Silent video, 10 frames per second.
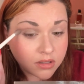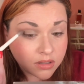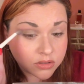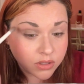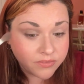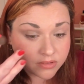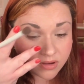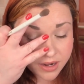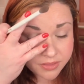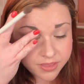So I have a
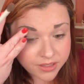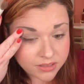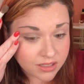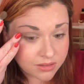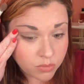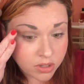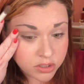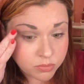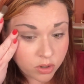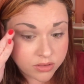lot of things and
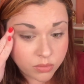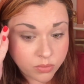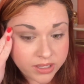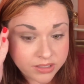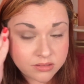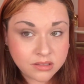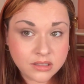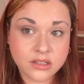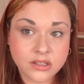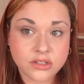much more on the way.
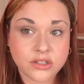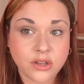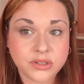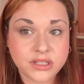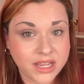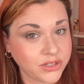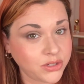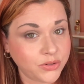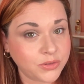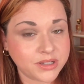So stay
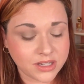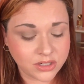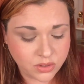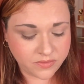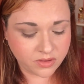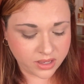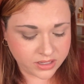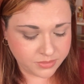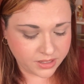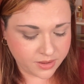tuned because I do have a lot
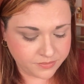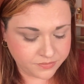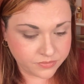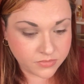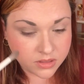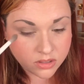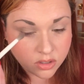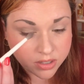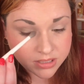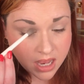coming up. The
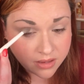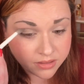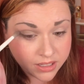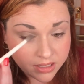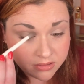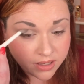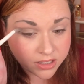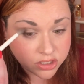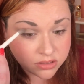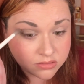NARS Holiday
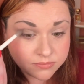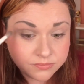Collection.